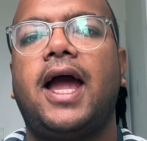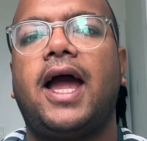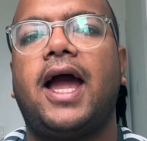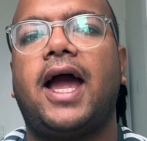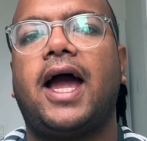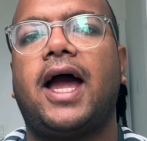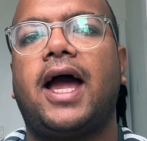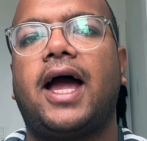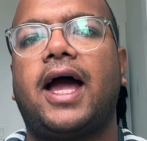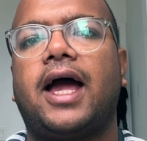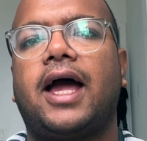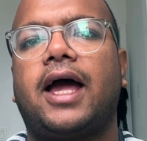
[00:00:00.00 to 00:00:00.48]

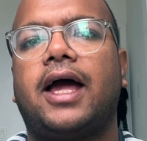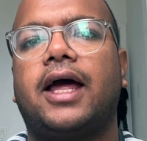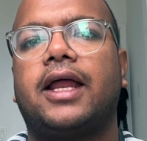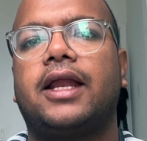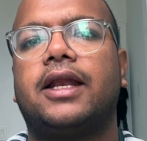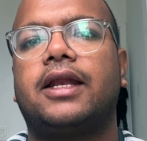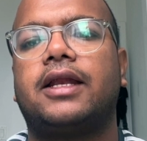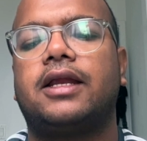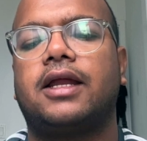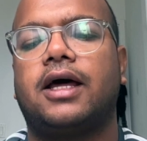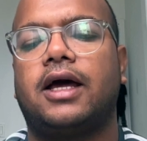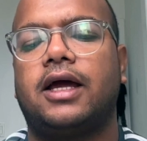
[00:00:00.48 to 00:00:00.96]

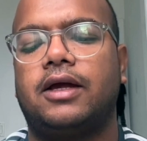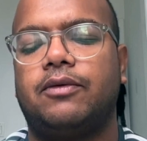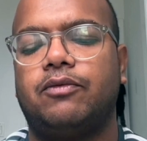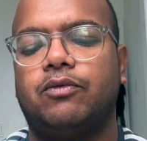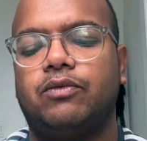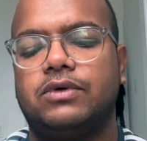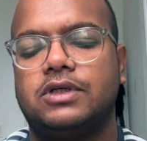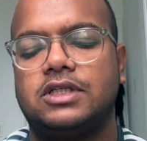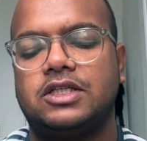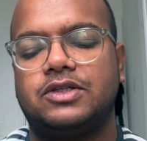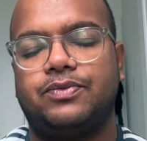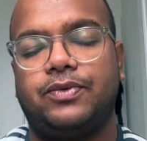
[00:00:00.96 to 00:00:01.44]
and I
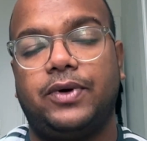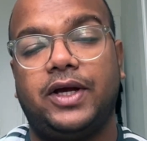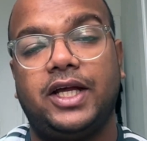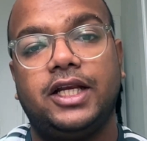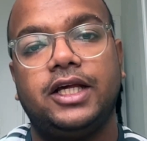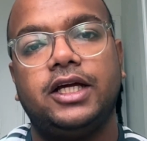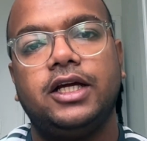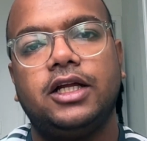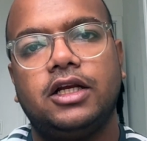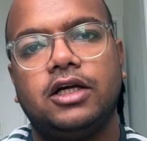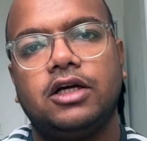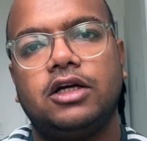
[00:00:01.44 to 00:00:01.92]
was
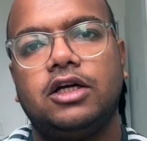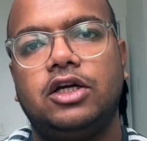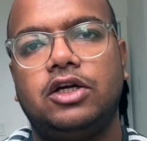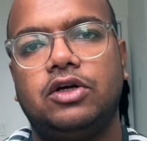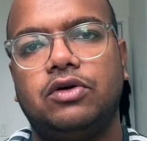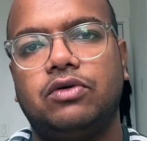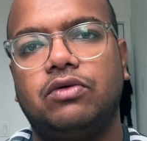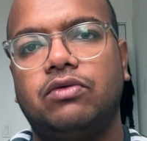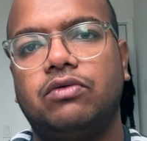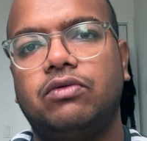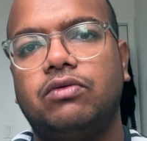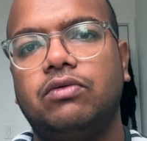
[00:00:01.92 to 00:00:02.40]
waiting in a
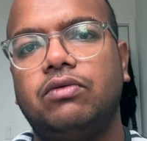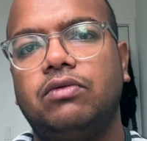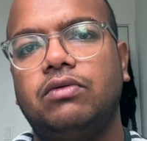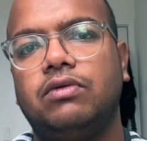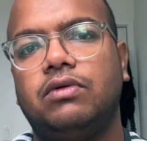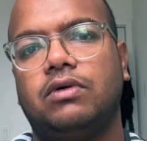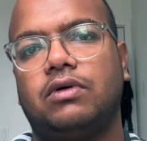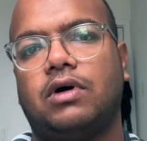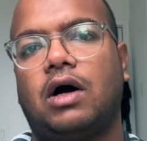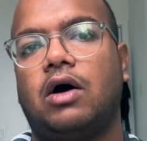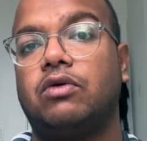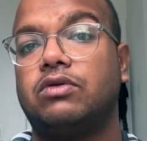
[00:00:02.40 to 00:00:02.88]
queue
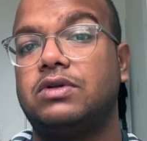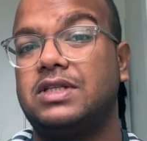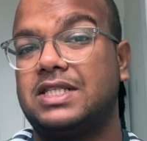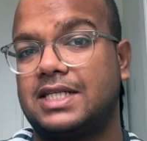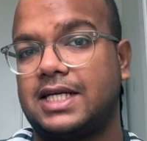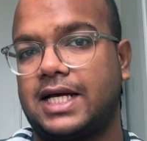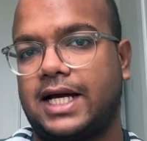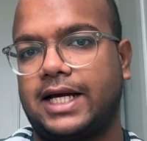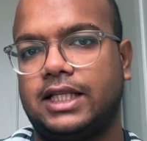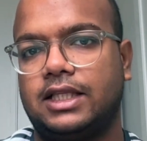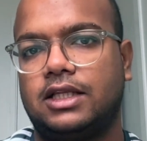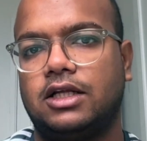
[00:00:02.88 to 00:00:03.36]

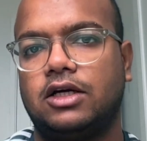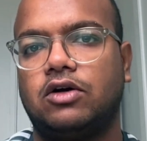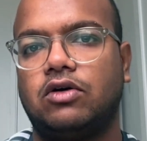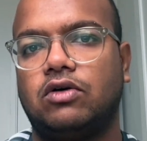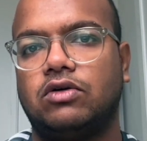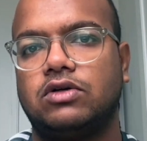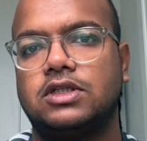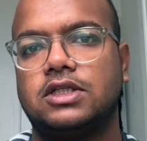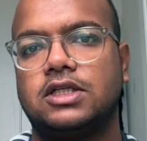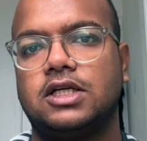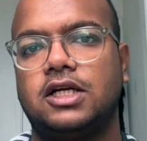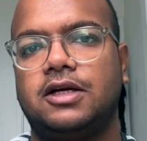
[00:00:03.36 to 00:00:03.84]
outside the
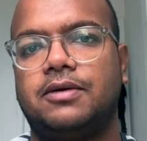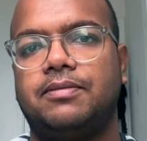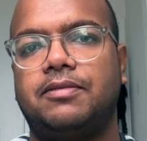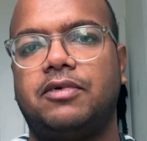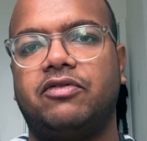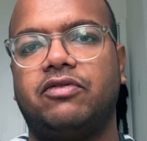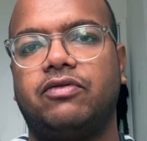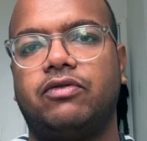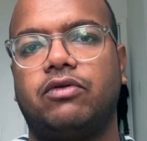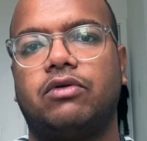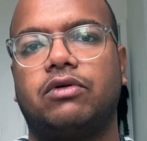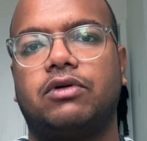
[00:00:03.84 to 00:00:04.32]
consulate
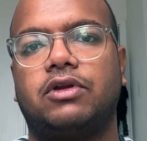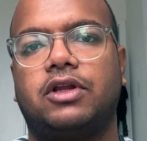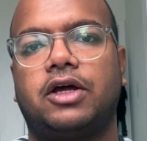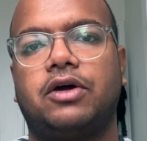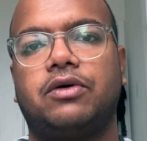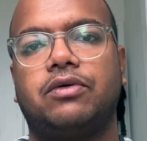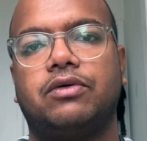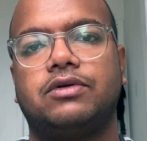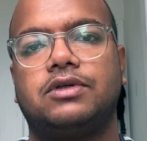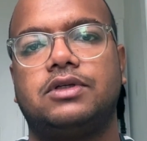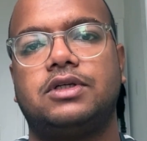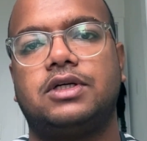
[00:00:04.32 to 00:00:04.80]
before they
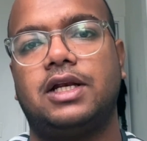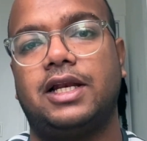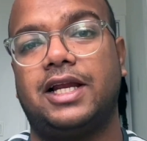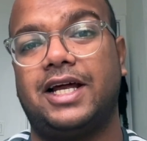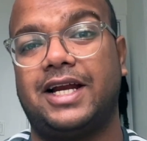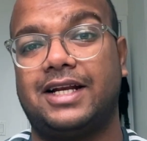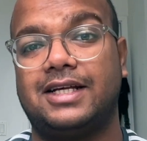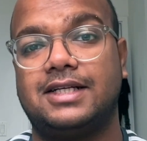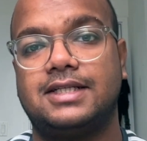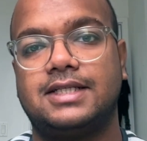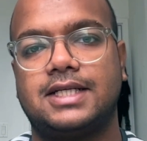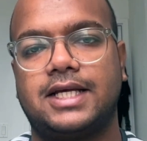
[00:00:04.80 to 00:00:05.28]
could
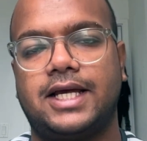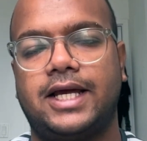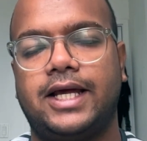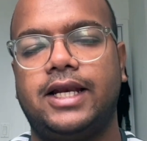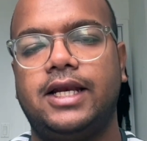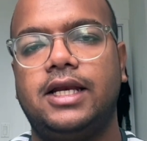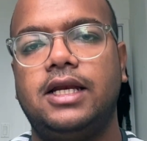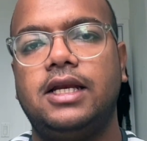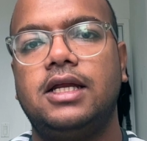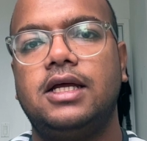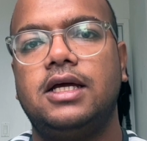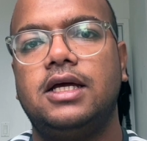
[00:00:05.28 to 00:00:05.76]
let us
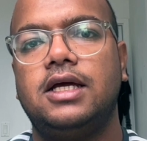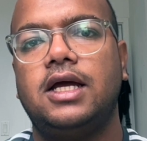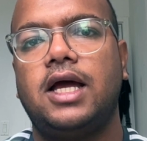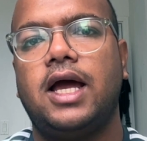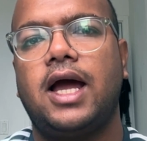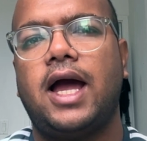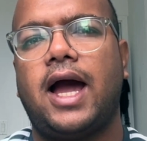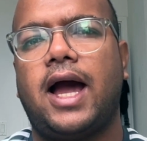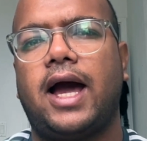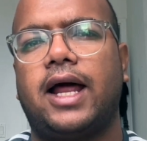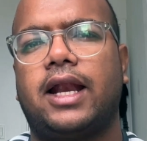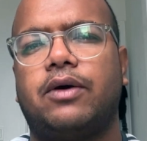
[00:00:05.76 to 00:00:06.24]
in,
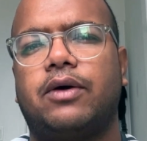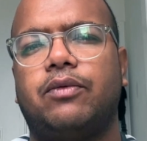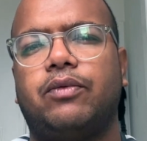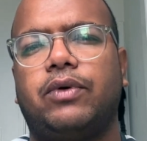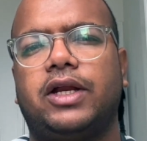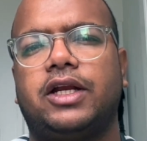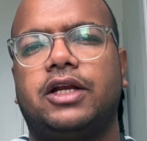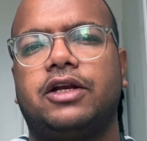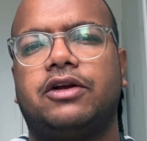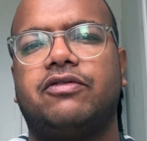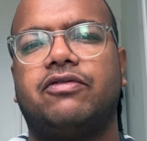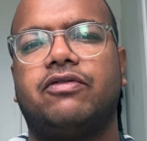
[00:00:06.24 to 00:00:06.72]
and I
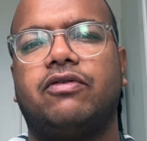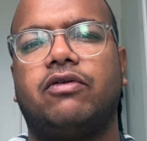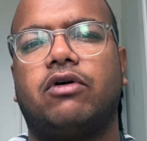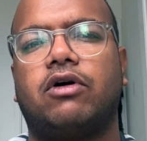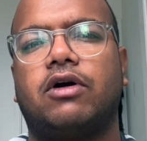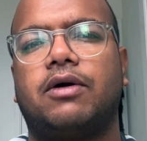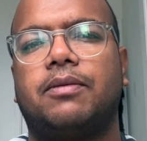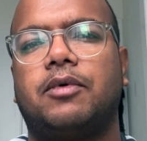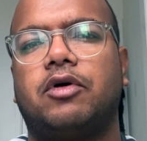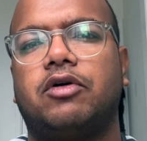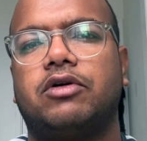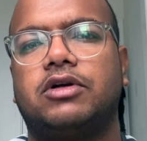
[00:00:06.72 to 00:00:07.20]
waited
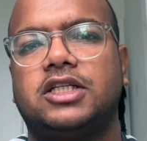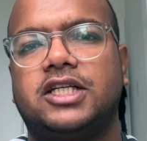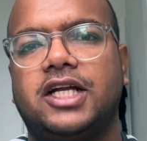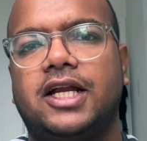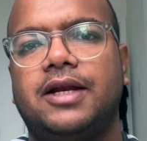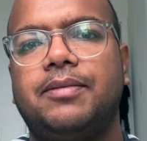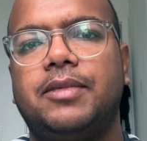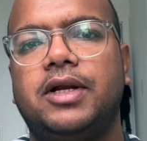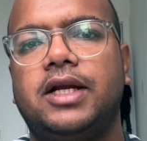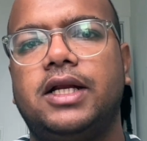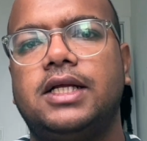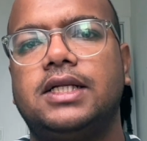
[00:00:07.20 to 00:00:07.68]
for about
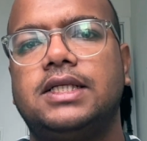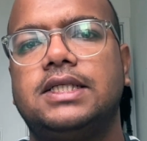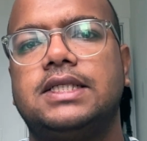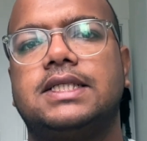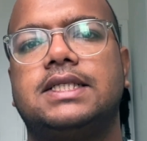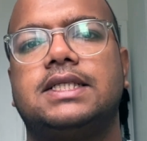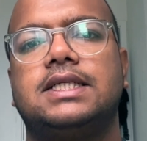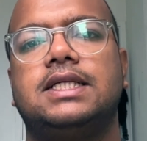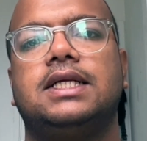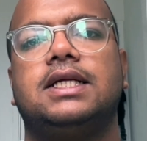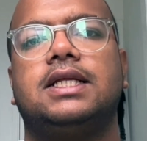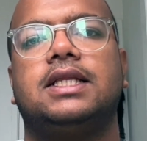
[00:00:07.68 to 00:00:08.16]
10
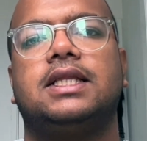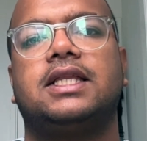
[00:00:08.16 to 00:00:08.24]
minutes.